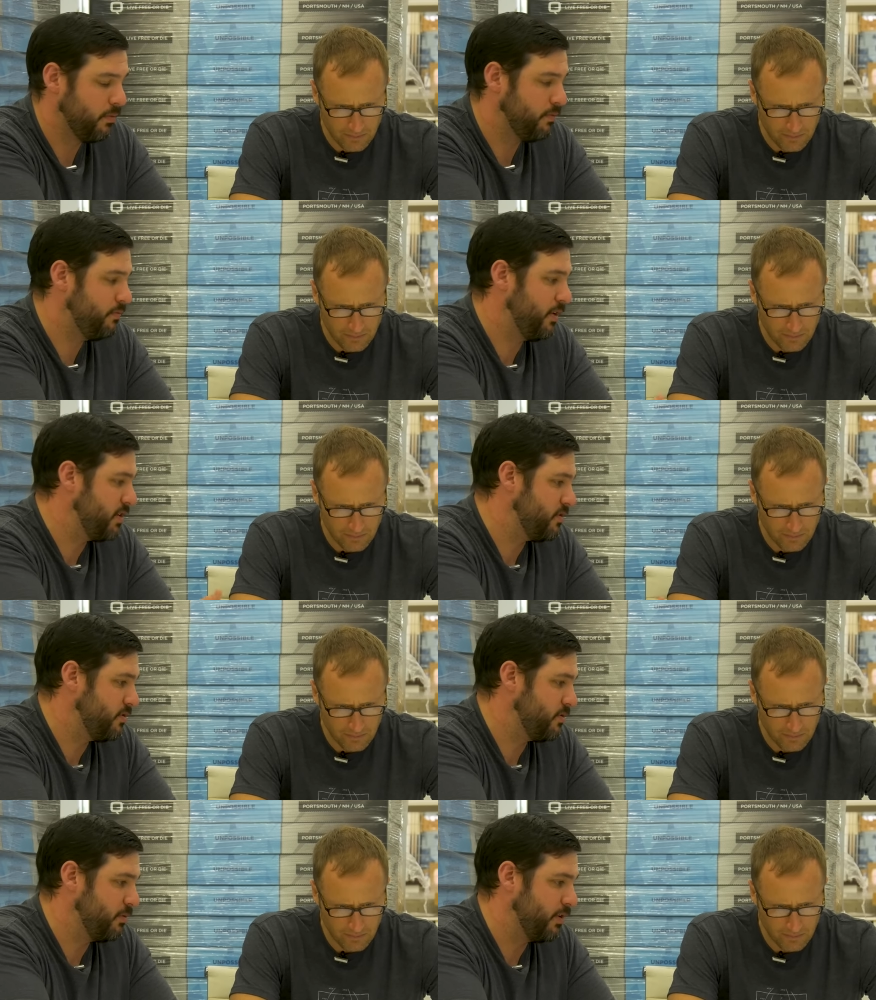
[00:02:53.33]
Speaker 1: fix
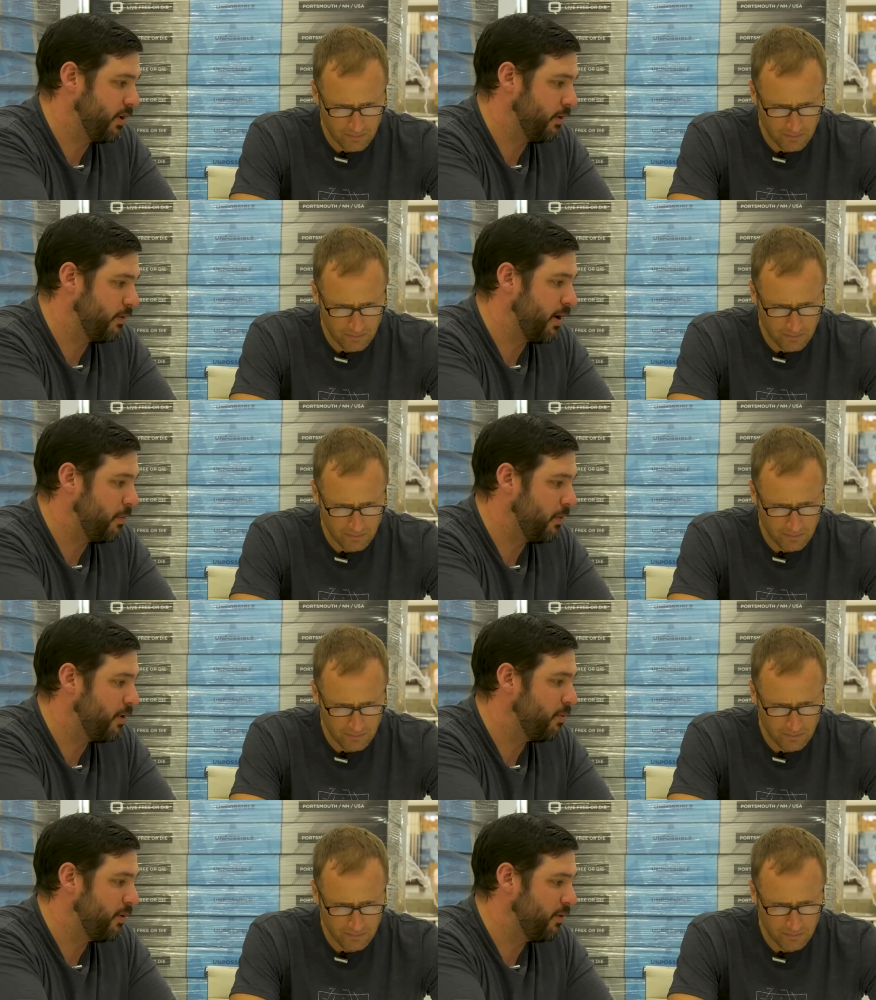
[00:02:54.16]
isn't really the right
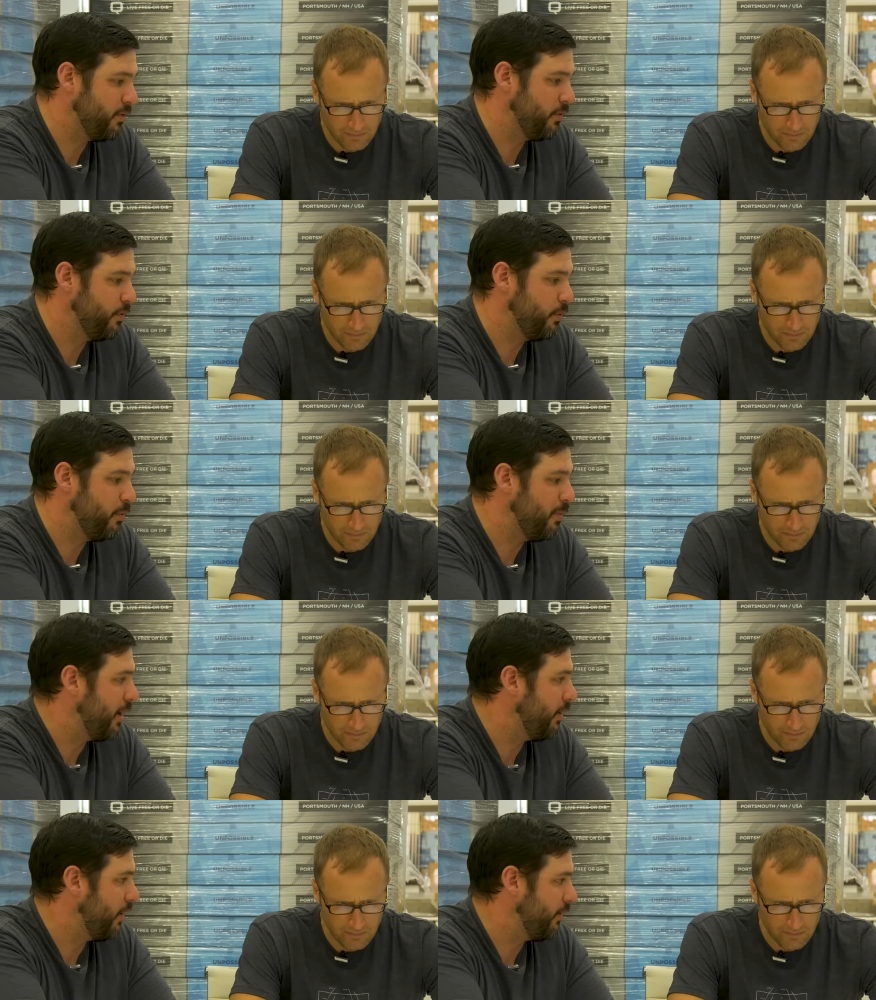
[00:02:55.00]
word, but do
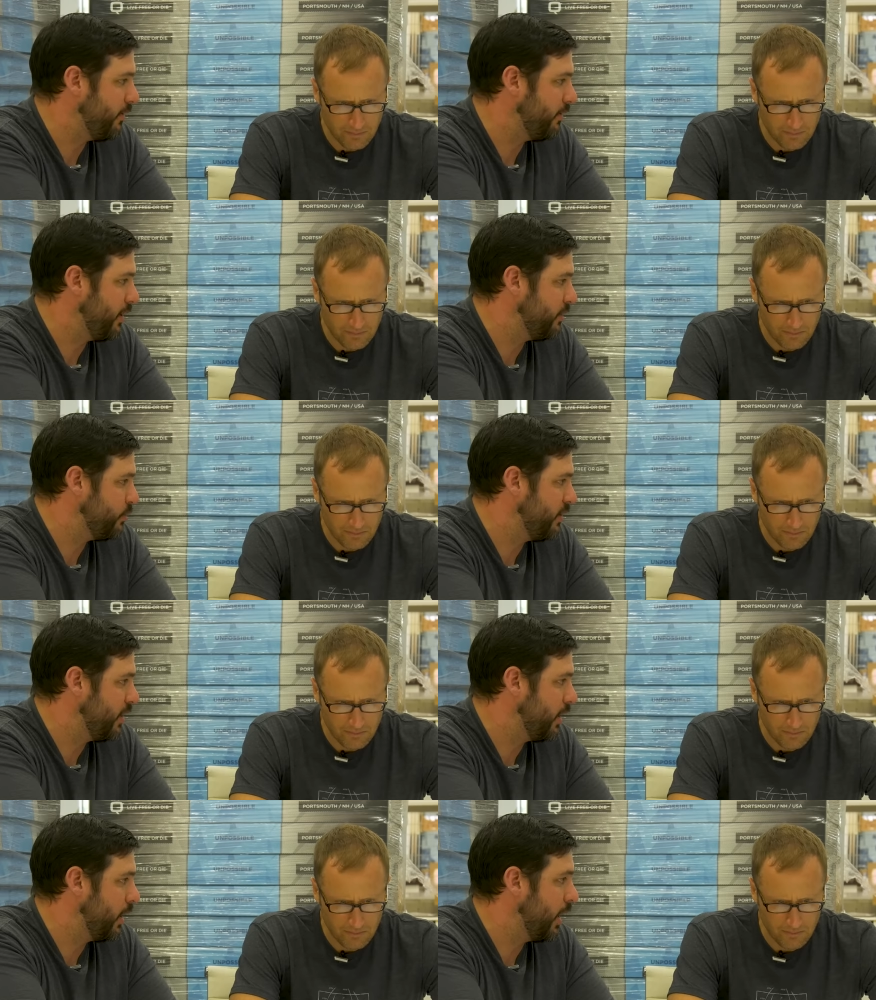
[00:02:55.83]
better at the things we
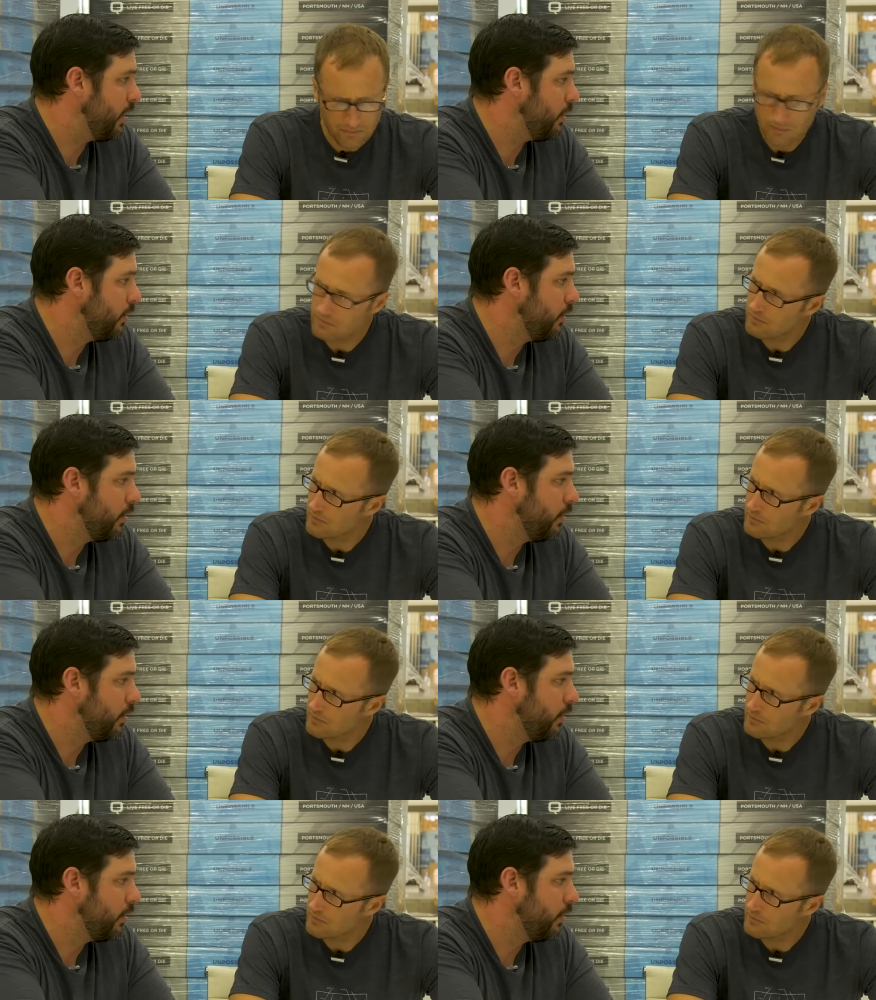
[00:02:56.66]
didn't like.